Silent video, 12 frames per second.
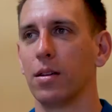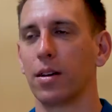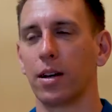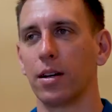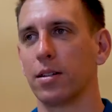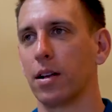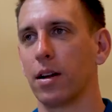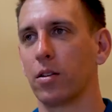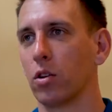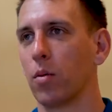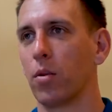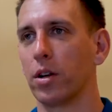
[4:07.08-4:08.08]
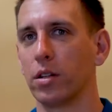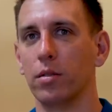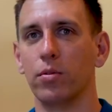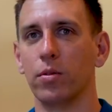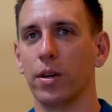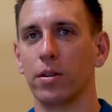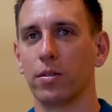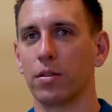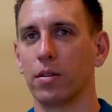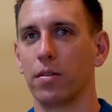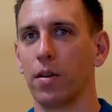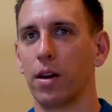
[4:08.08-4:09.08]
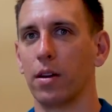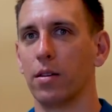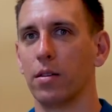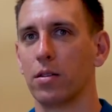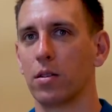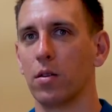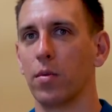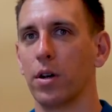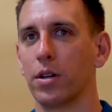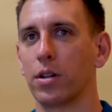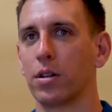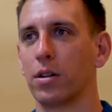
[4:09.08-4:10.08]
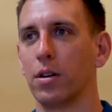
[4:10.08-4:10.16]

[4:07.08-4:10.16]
Like I said, I grew up watching the Blue Angels, and I've had so much